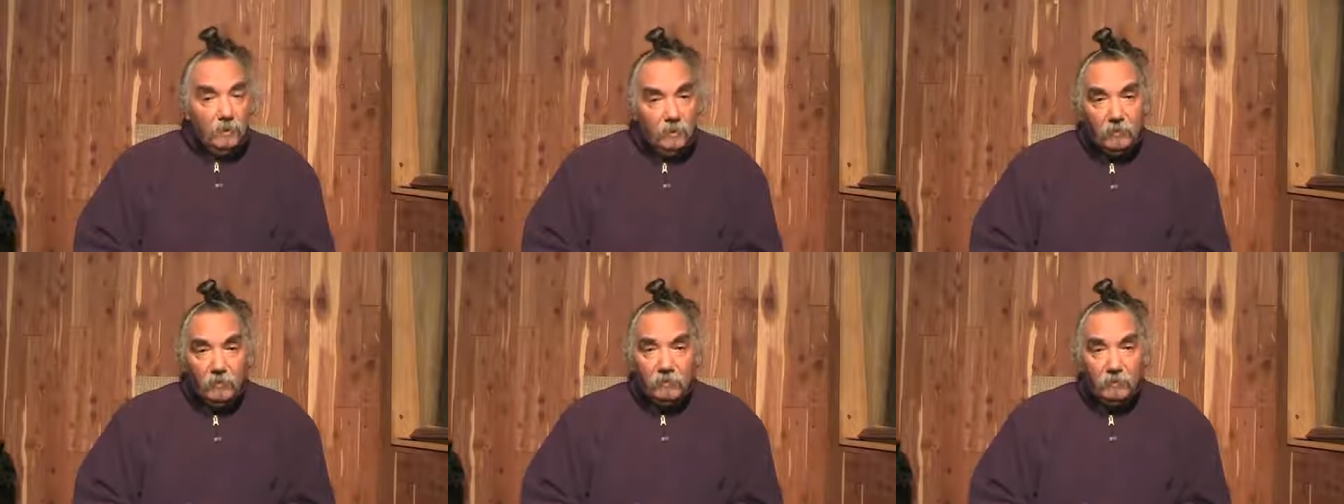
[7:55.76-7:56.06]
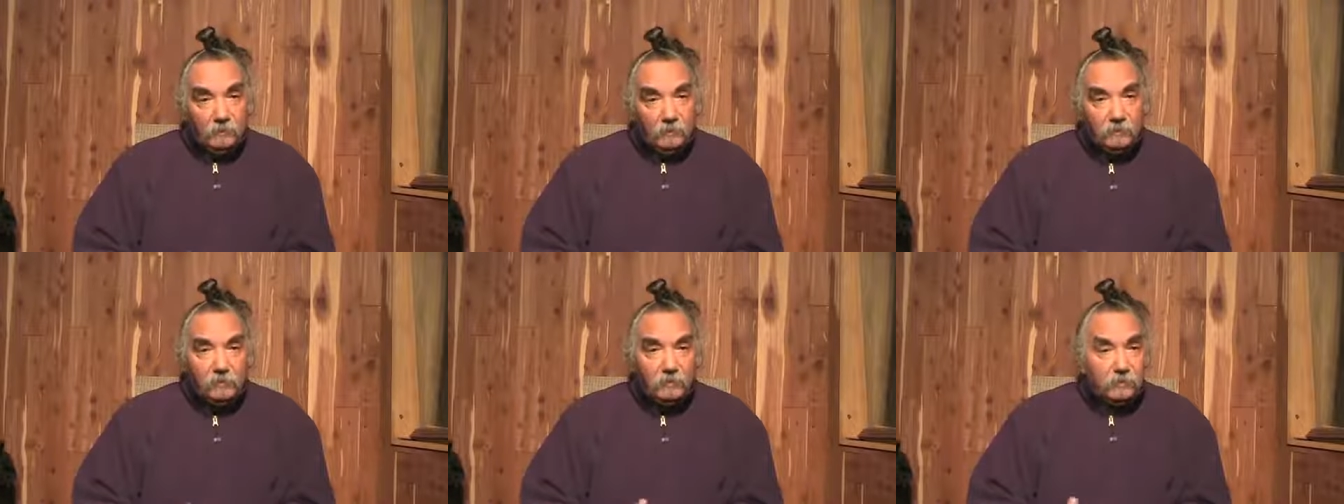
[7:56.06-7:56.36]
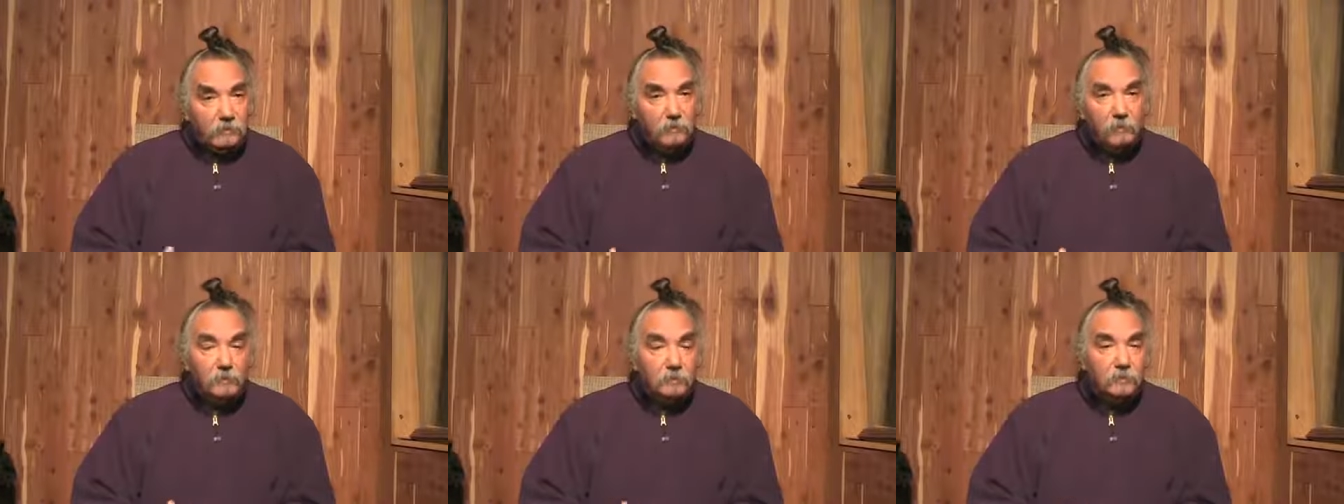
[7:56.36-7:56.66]
uh, which is a
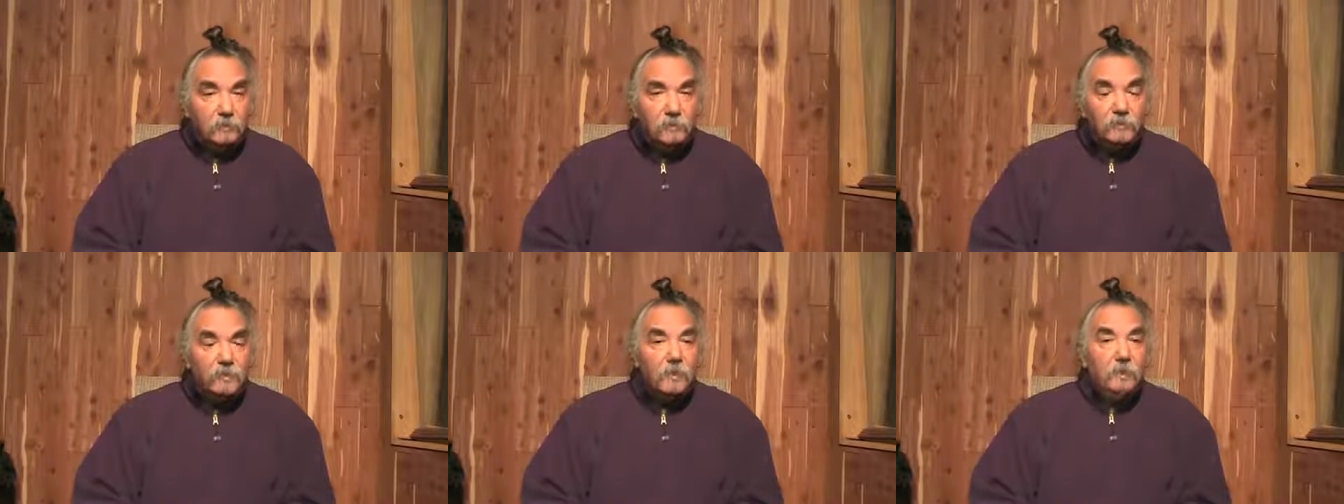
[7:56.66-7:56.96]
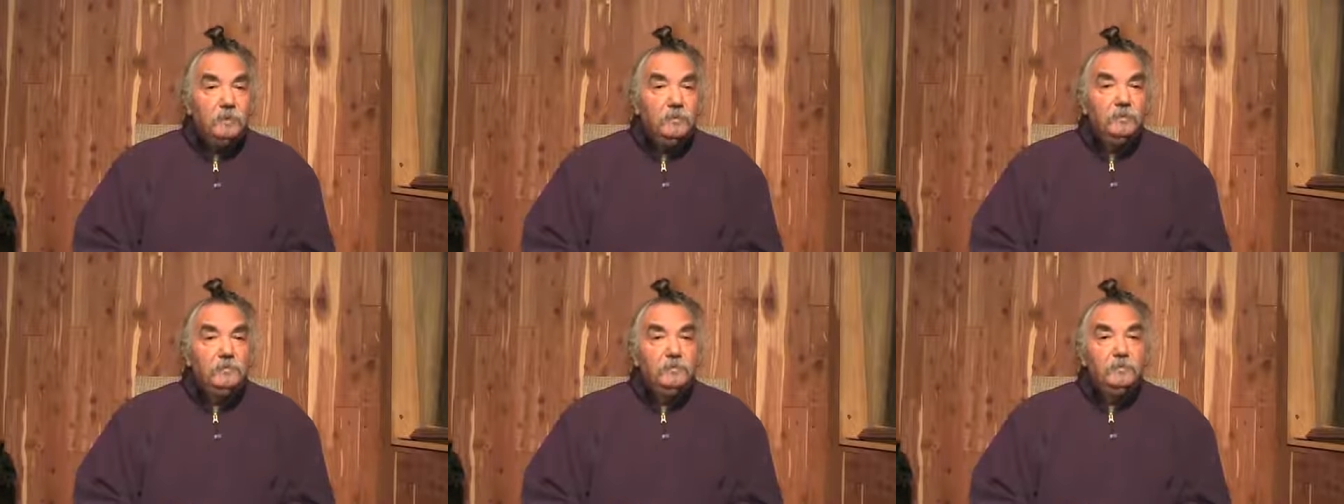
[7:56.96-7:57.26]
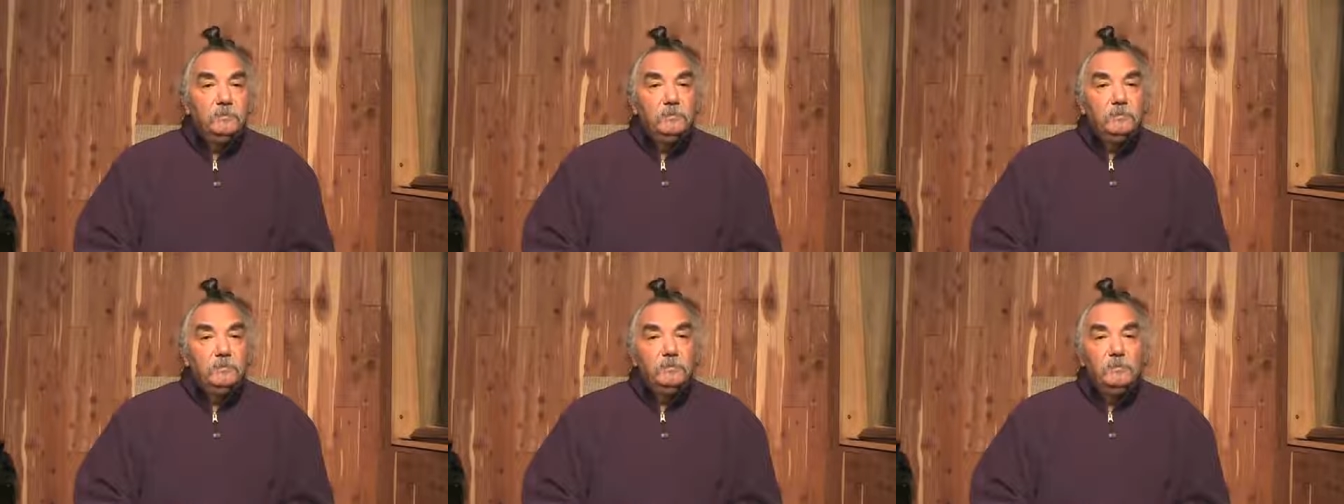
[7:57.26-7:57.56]
spiritual state.
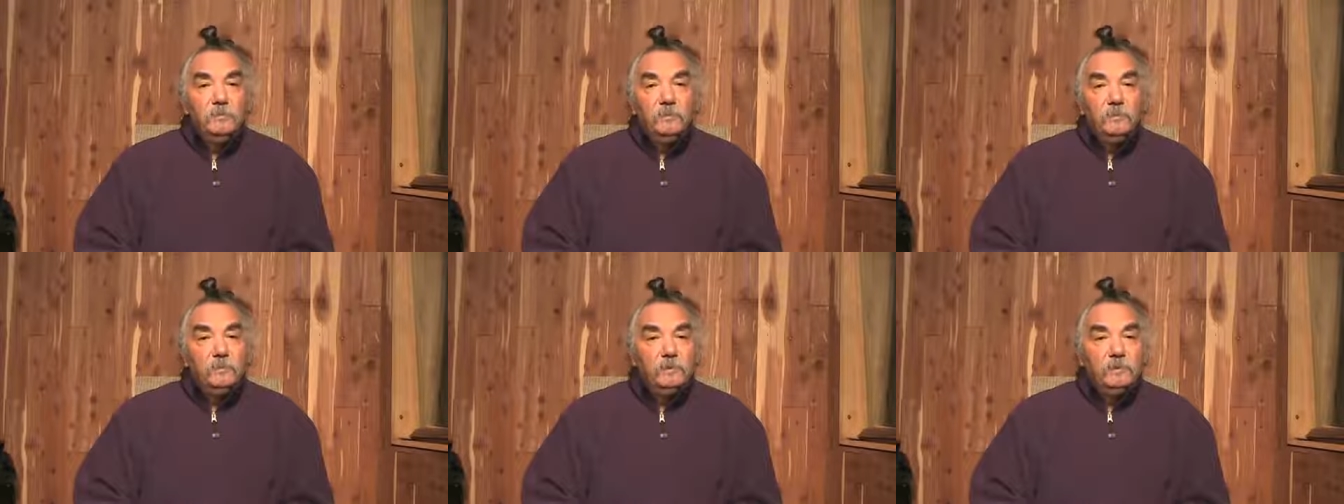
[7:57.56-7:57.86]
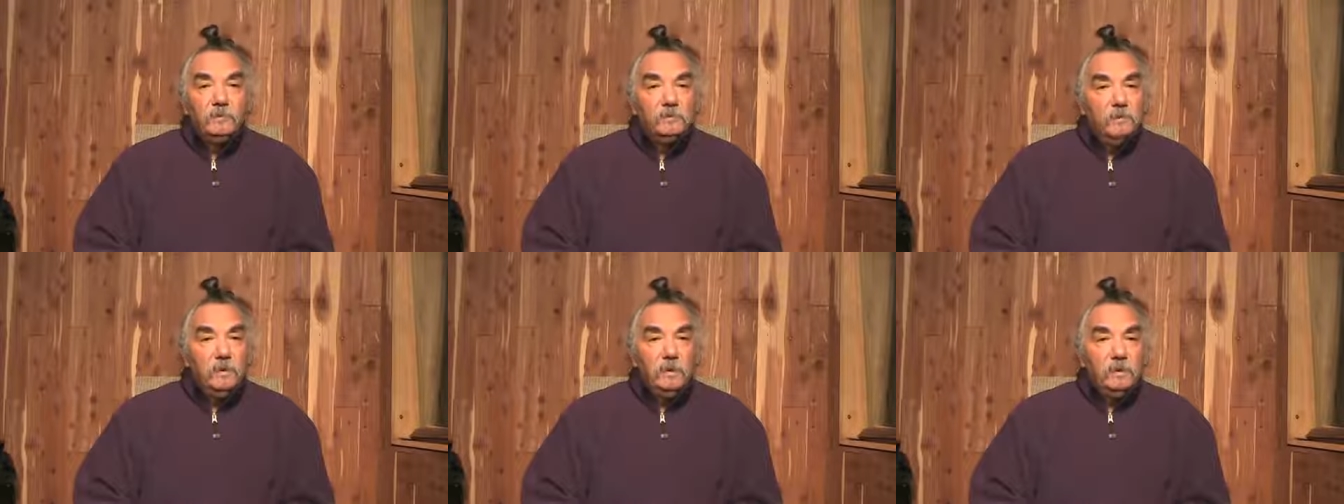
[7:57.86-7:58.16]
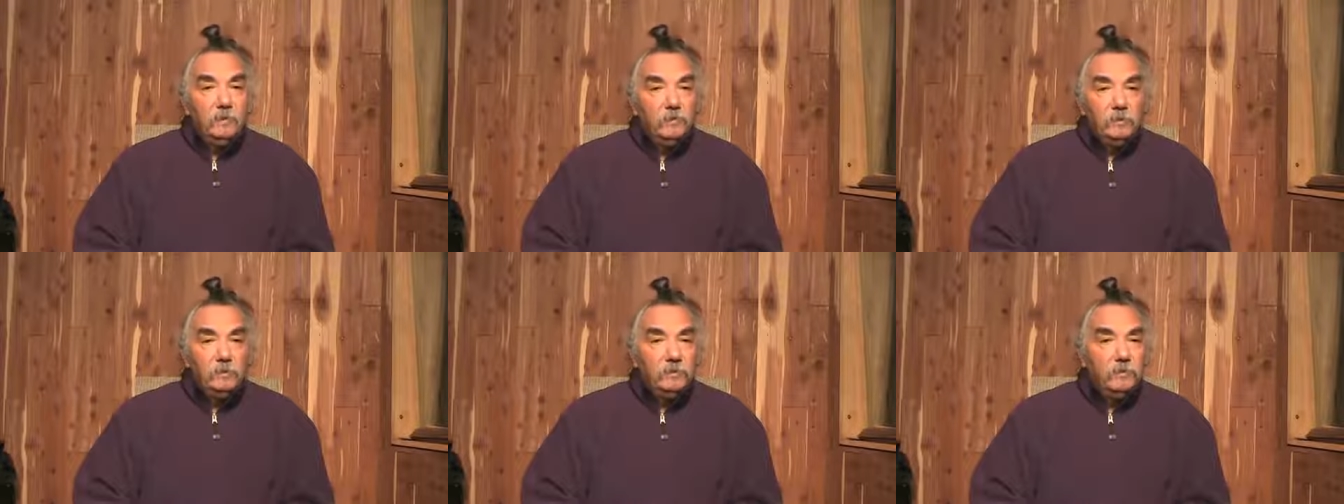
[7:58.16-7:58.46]
I mean, it's not
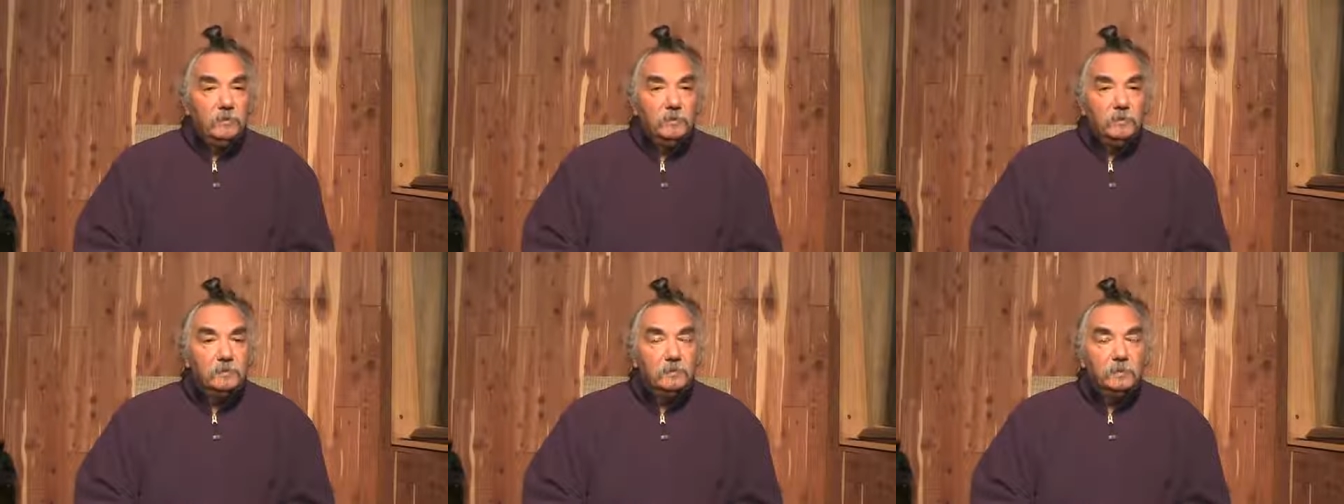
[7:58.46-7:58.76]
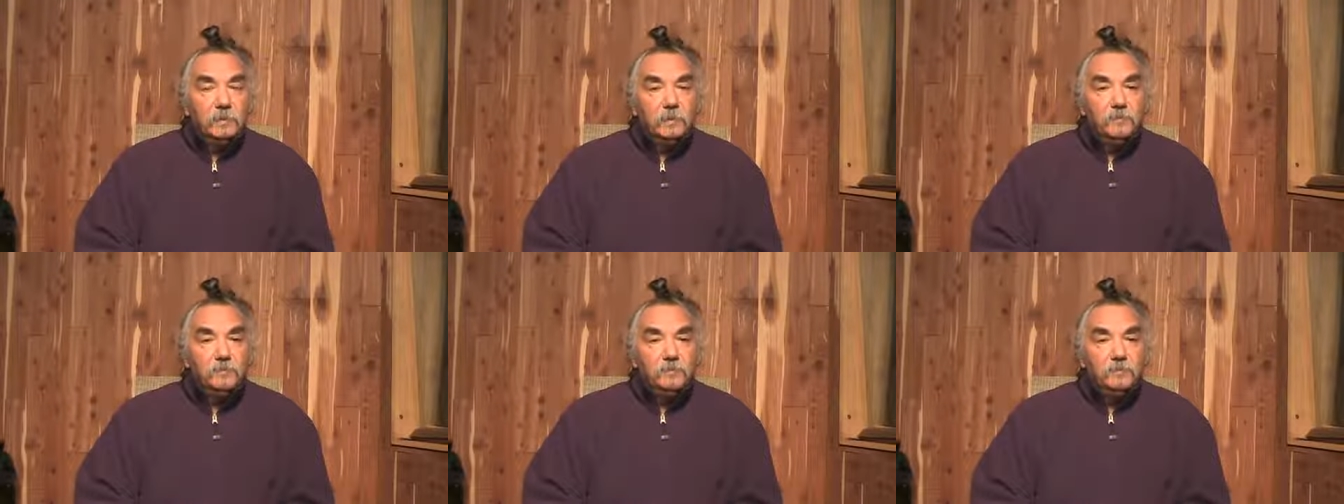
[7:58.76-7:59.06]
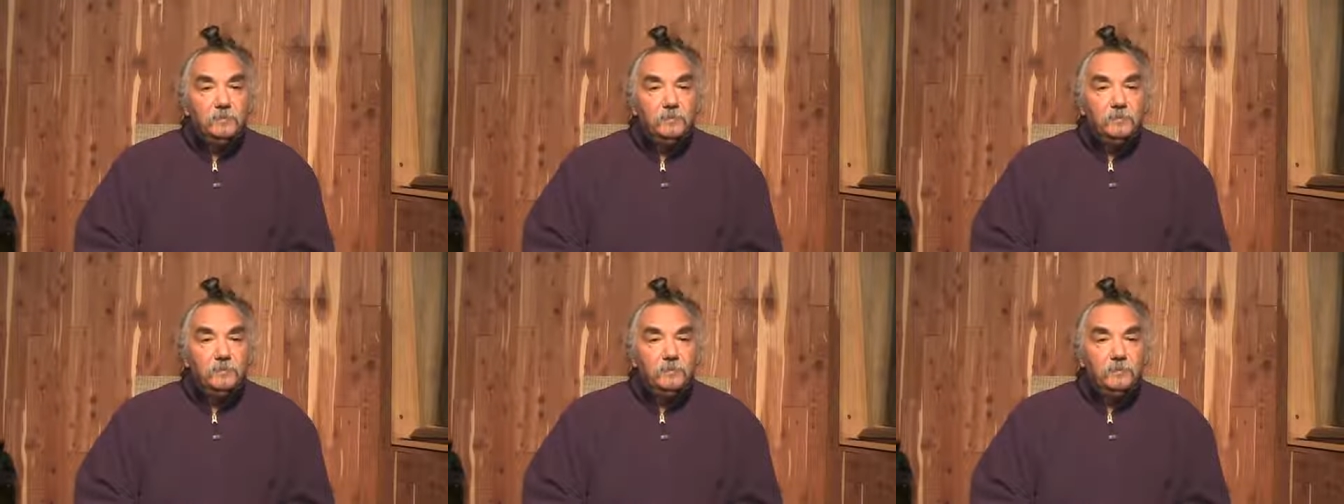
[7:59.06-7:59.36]
a material state.
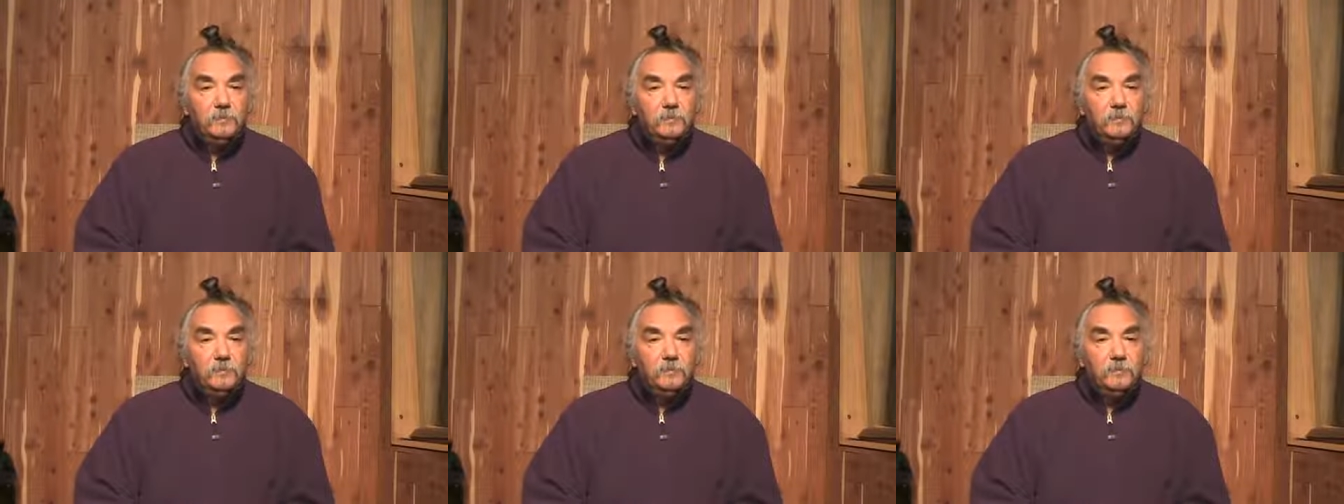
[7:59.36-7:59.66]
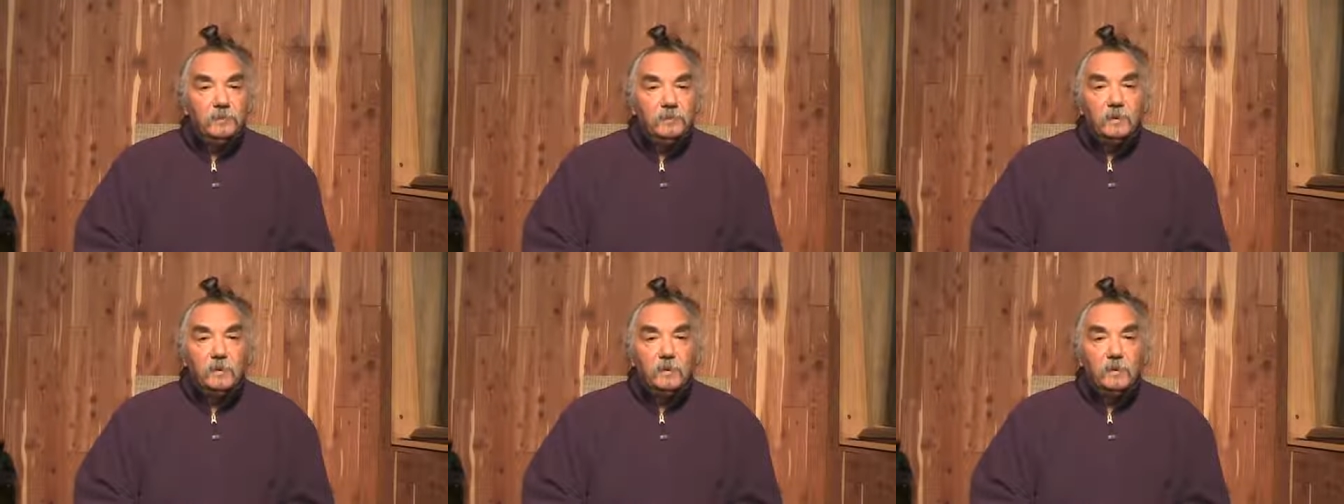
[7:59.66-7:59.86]
It's